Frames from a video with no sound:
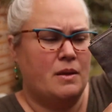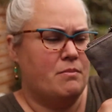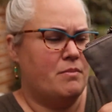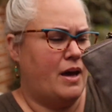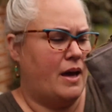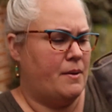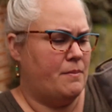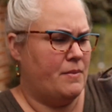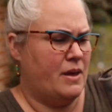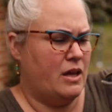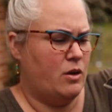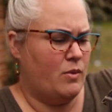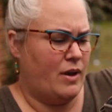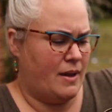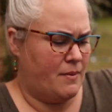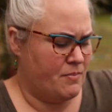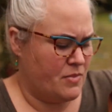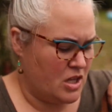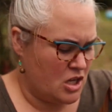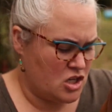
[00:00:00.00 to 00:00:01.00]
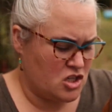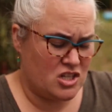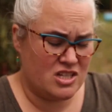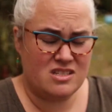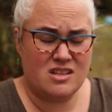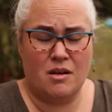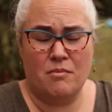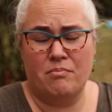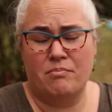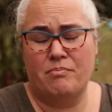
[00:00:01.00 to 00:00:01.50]
But anyway, she
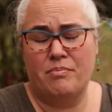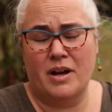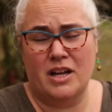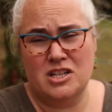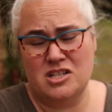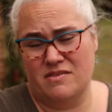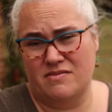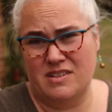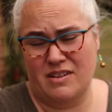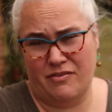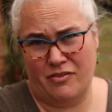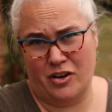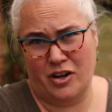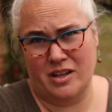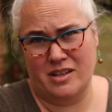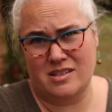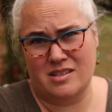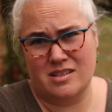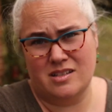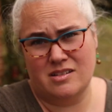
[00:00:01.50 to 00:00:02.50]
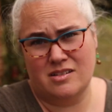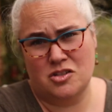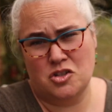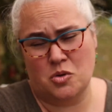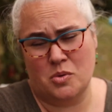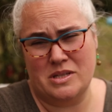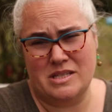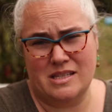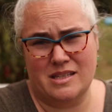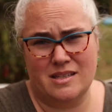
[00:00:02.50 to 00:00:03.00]
has a bunch of different
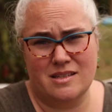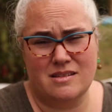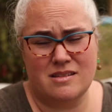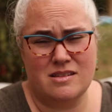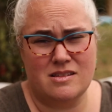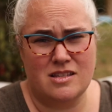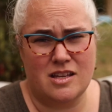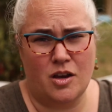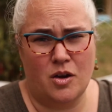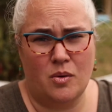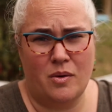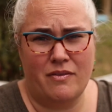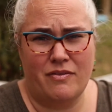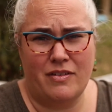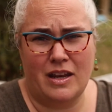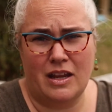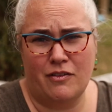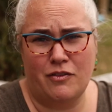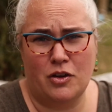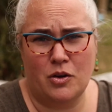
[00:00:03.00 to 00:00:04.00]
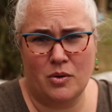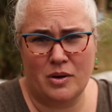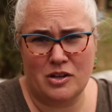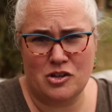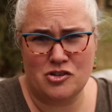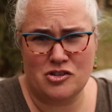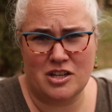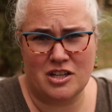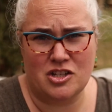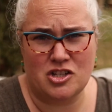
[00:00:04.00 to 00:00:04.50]
choices, so if any of you are
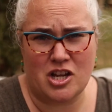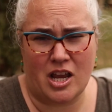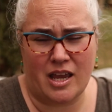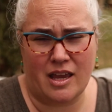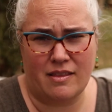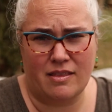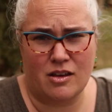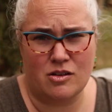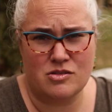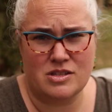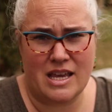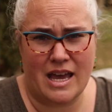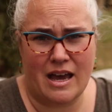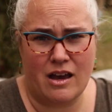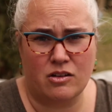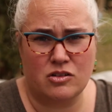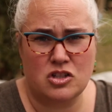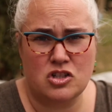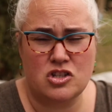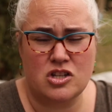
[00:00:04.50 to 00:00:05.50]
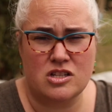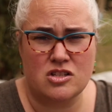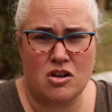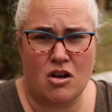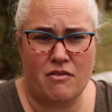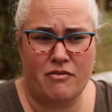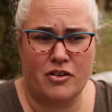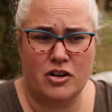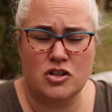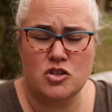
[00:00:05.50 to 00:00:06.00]
interested in checking those out, she's
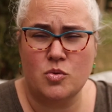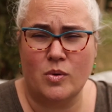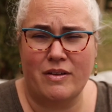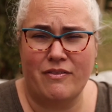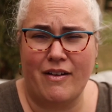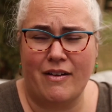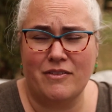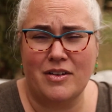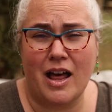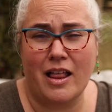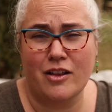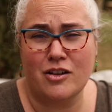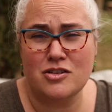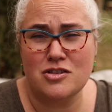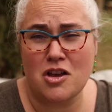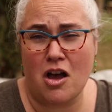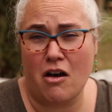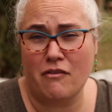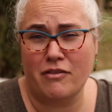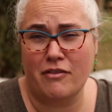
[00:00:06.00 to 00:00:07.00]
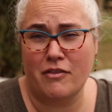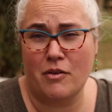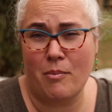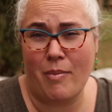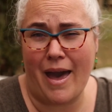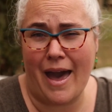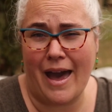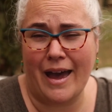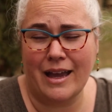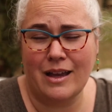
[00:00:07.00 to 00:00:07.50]
offered $25 off of a
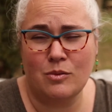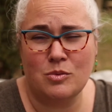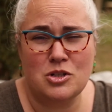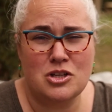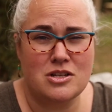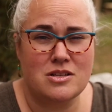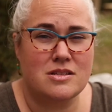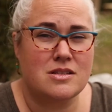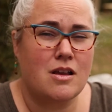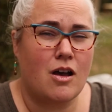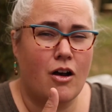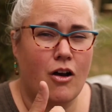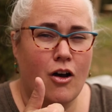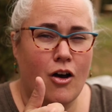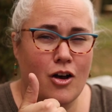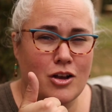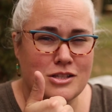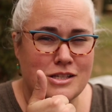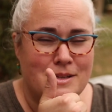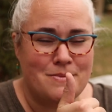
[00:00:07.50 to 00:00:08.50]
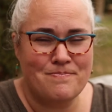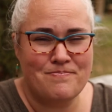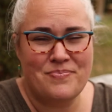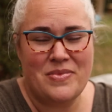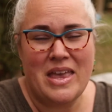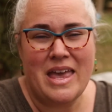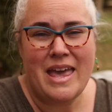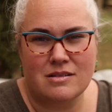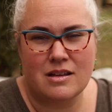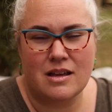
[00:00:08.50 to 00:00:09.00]
bag, which is awesome.
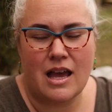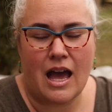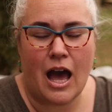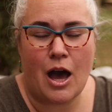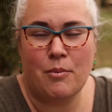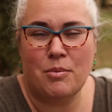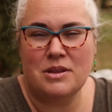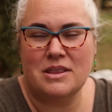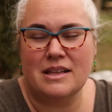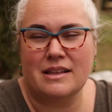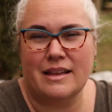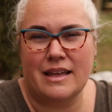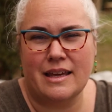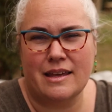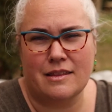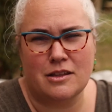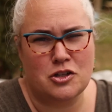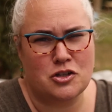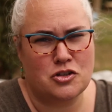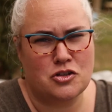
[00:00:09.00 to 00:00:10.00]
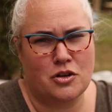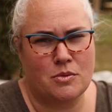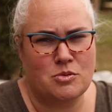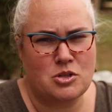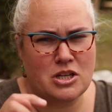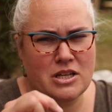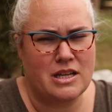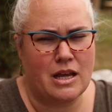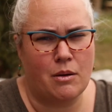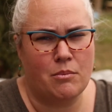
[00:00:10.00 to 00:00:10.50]
I'll put the link in the
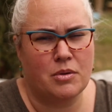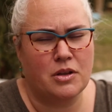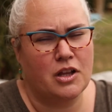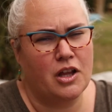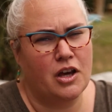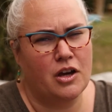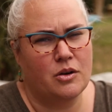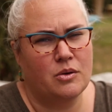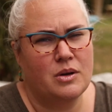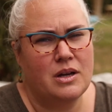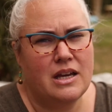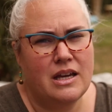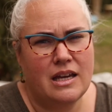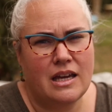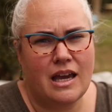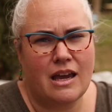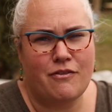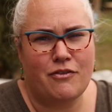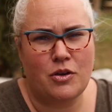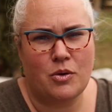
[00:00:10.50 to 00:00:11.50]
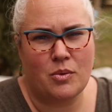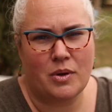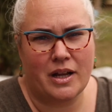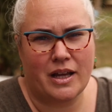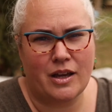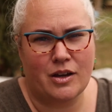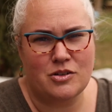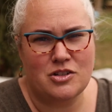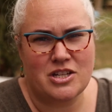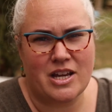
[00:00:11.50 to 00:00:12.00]
description down below if you want to
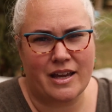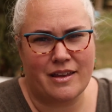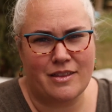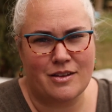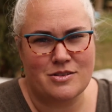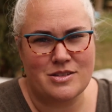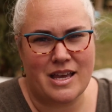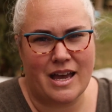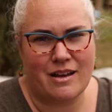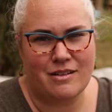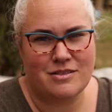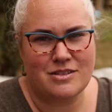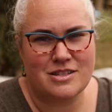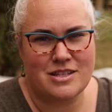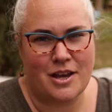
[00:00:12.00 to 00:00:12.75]
go check those out.